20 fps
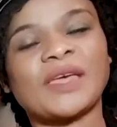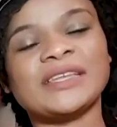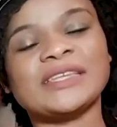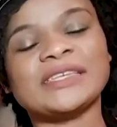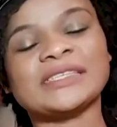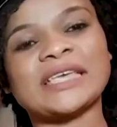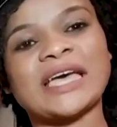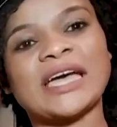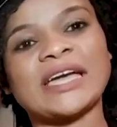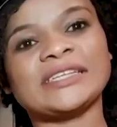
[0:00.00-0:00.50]

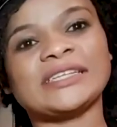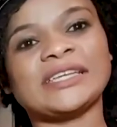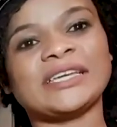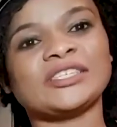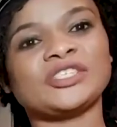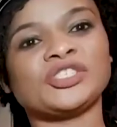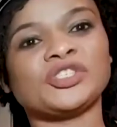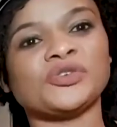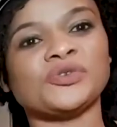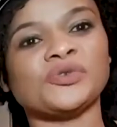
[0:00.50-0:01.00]

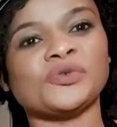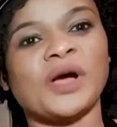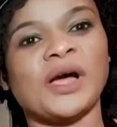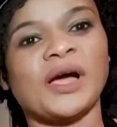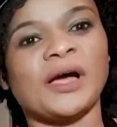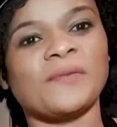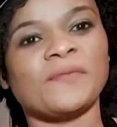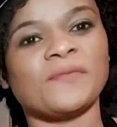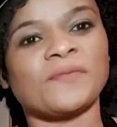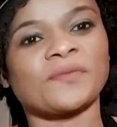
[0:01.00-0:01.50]
decided to
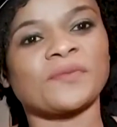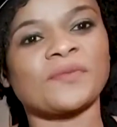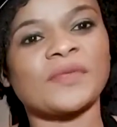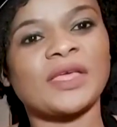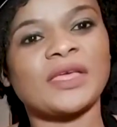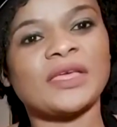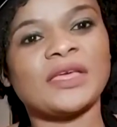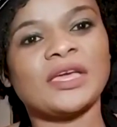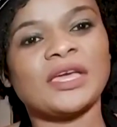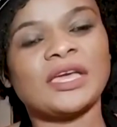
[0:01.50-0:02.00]

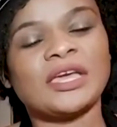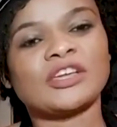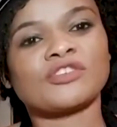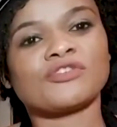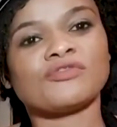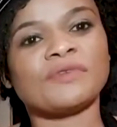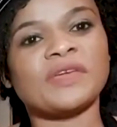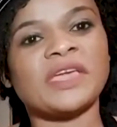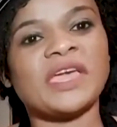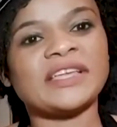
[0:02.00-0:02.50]

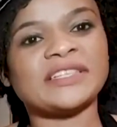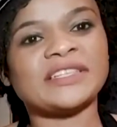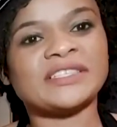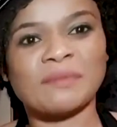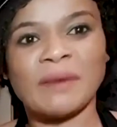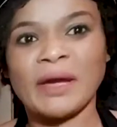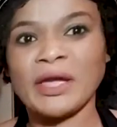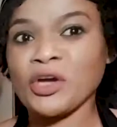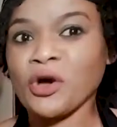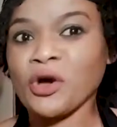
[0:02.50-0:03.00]

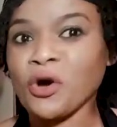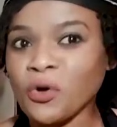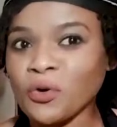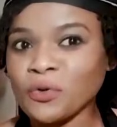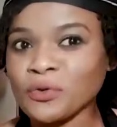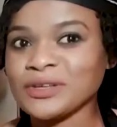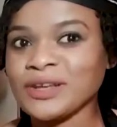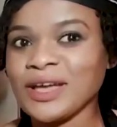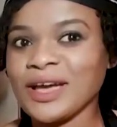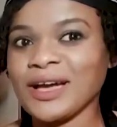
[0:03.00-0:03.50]
create my
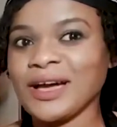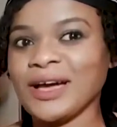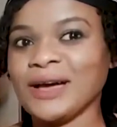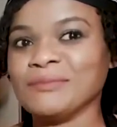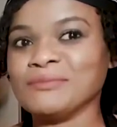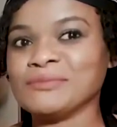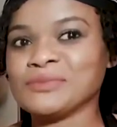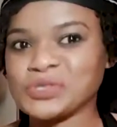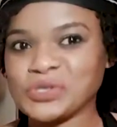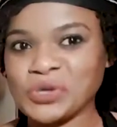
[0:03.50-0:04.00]

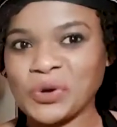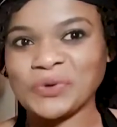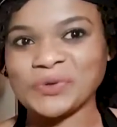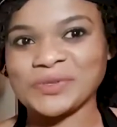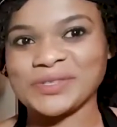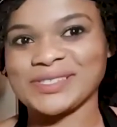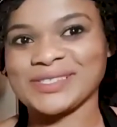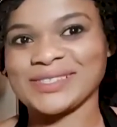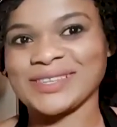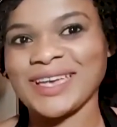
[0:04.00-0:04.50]
own
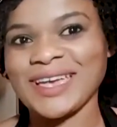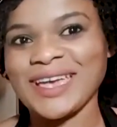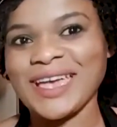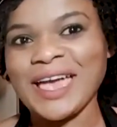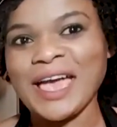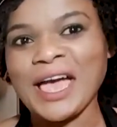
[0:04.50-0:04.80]
sauce.